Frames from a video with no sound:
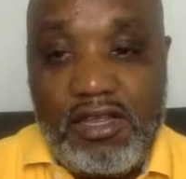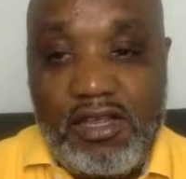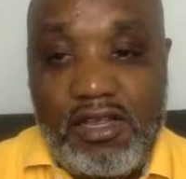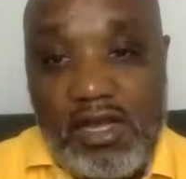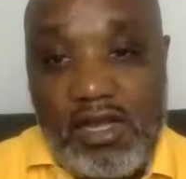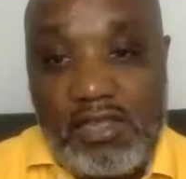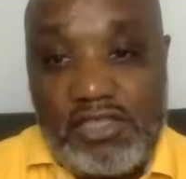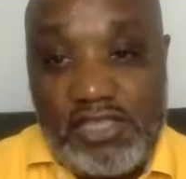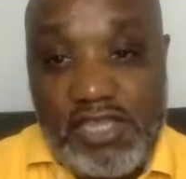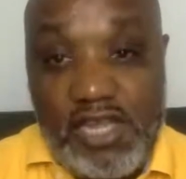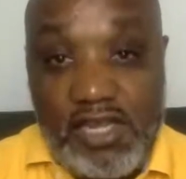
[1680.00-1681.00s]
uh,
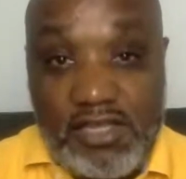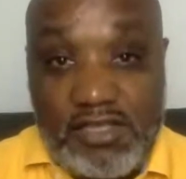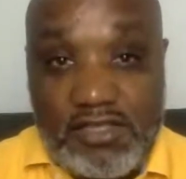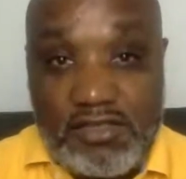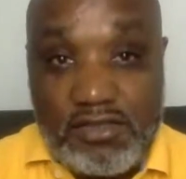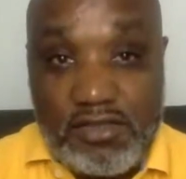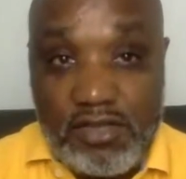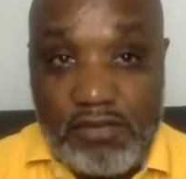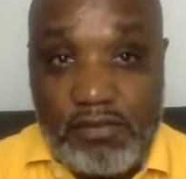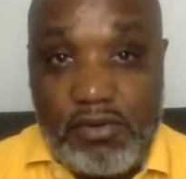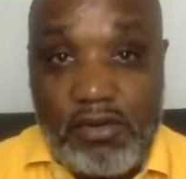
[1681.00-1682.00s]
genetics to their
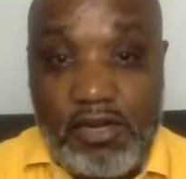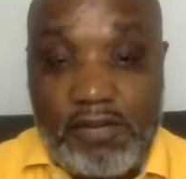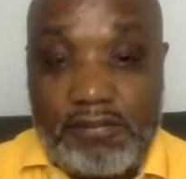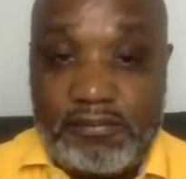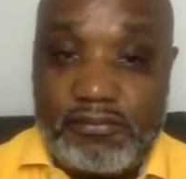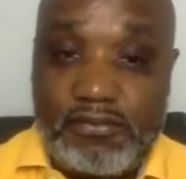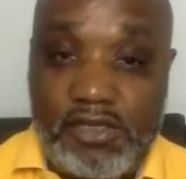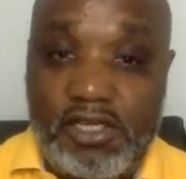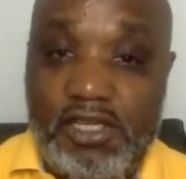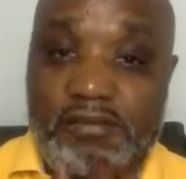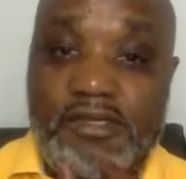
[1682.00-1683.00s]
program.
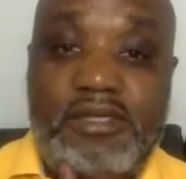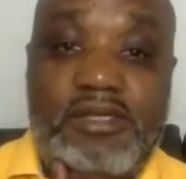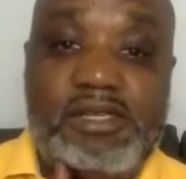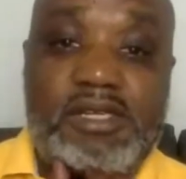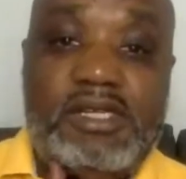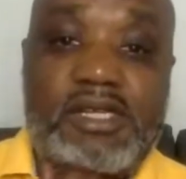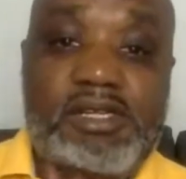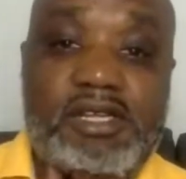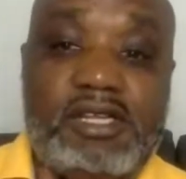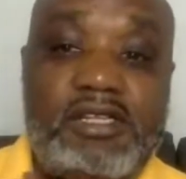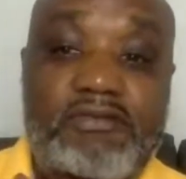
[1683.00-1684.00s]
You know what I mean?
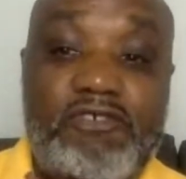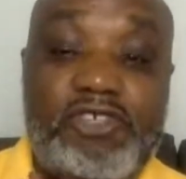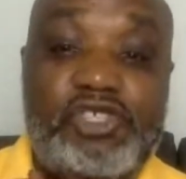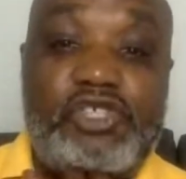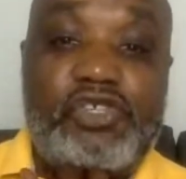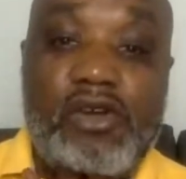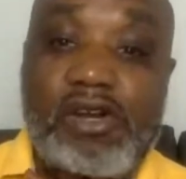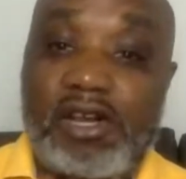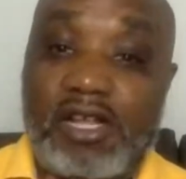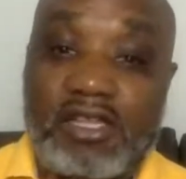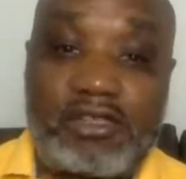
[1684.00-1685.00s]
For
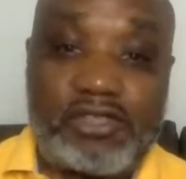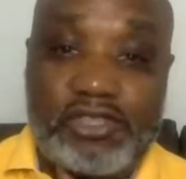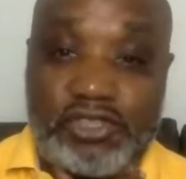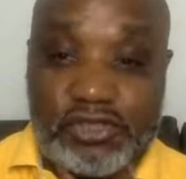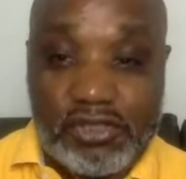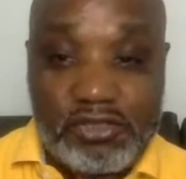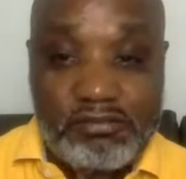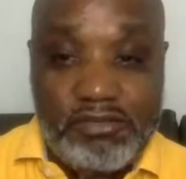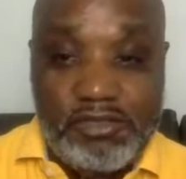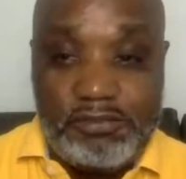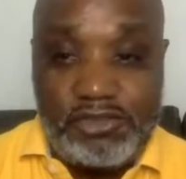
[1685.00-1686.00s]
sure, you should.
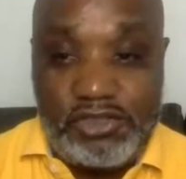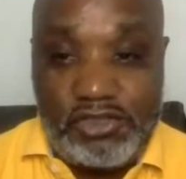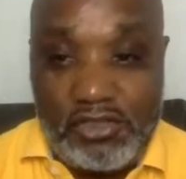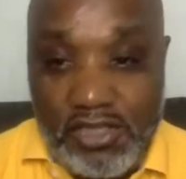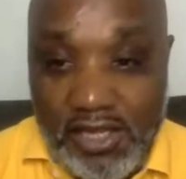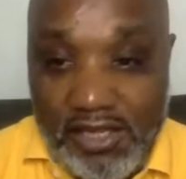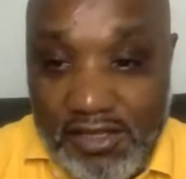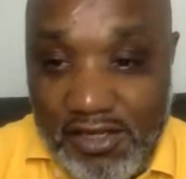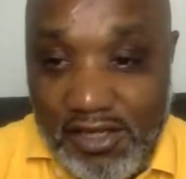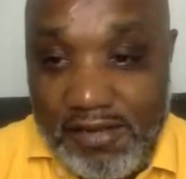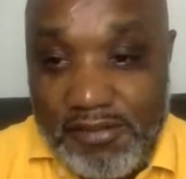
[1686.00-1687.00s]
People should
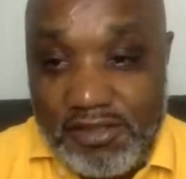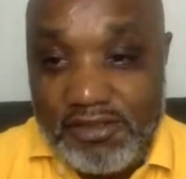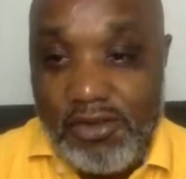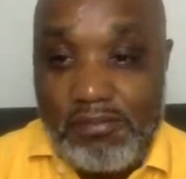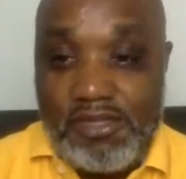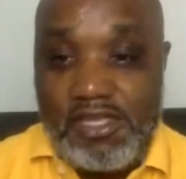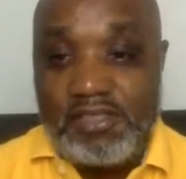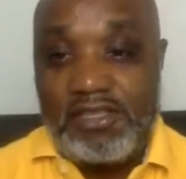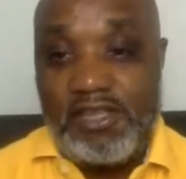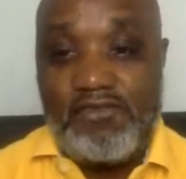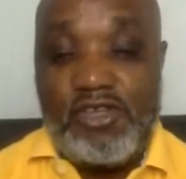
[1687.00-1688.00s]
like. You know what I mean? Don't
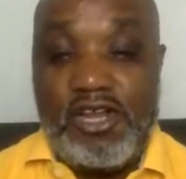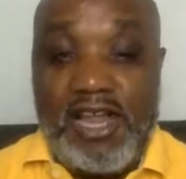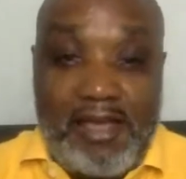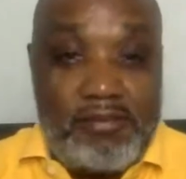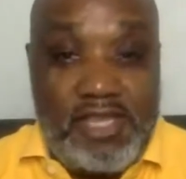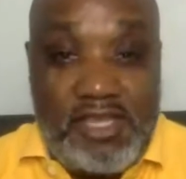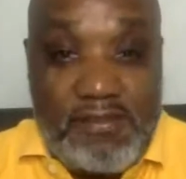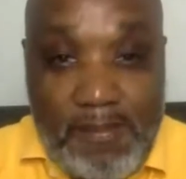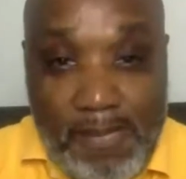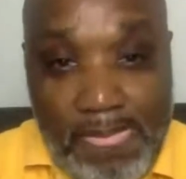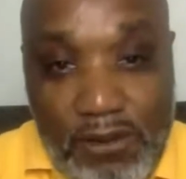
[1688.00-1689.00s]
be if you're like me
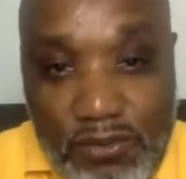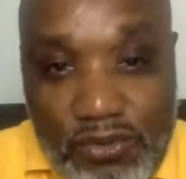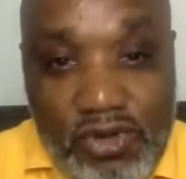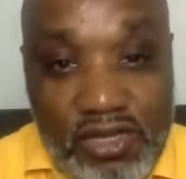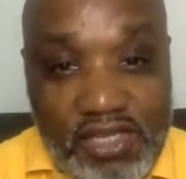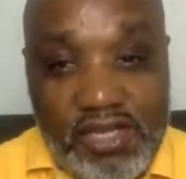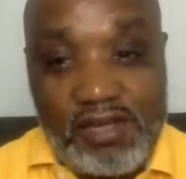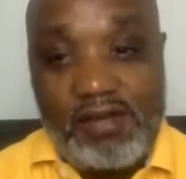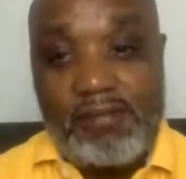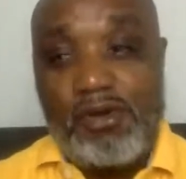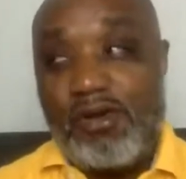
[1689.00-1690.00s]
who don't
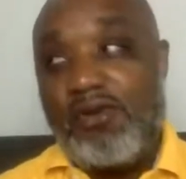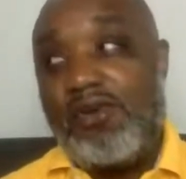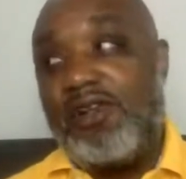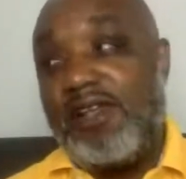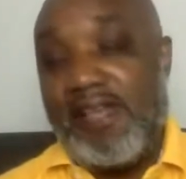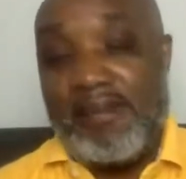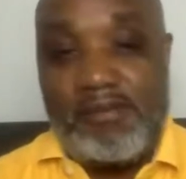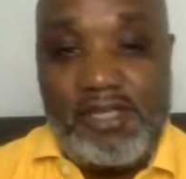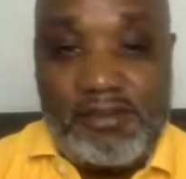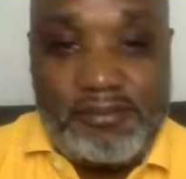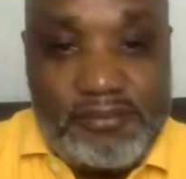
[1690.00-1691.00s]
care about going to
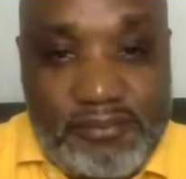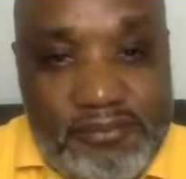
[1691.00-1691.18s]
Denby,